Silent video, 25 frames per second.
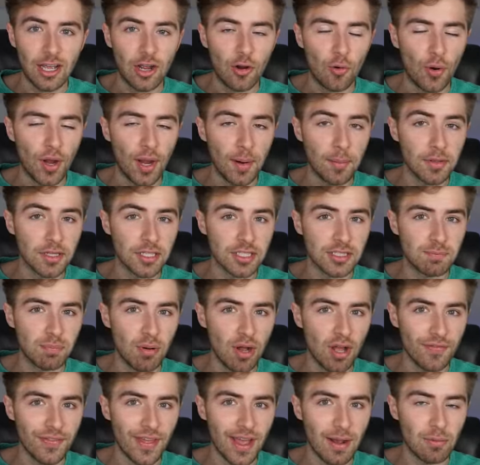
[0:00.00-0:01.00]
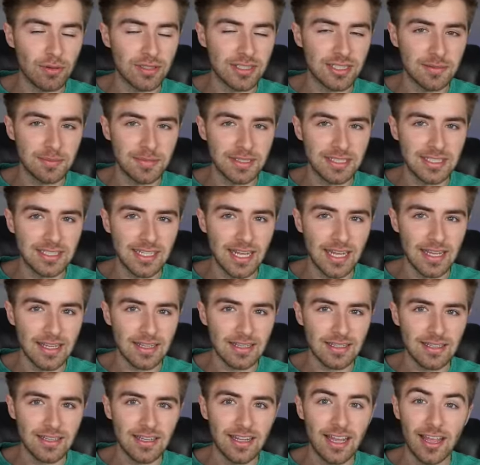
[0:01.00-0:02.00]
Were you able to spot that was the
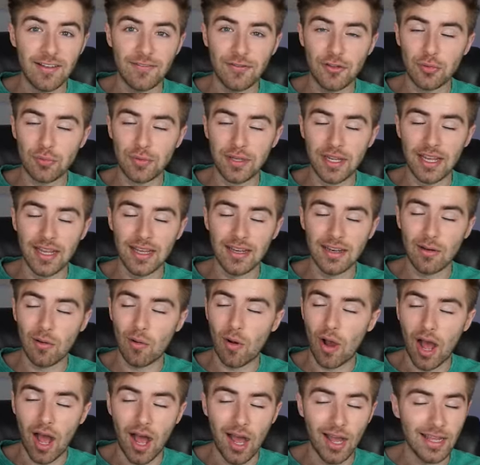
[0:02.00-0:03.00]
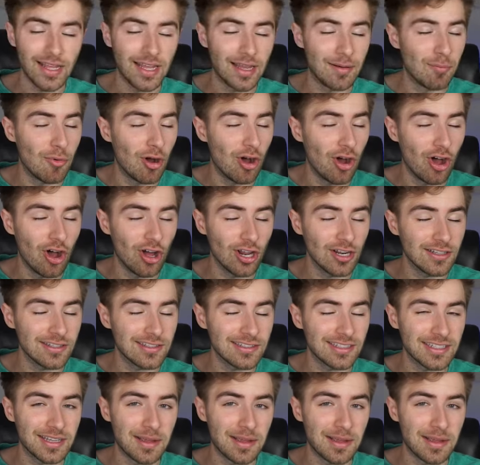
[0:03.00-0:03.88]
mistake? If you did, I am honestly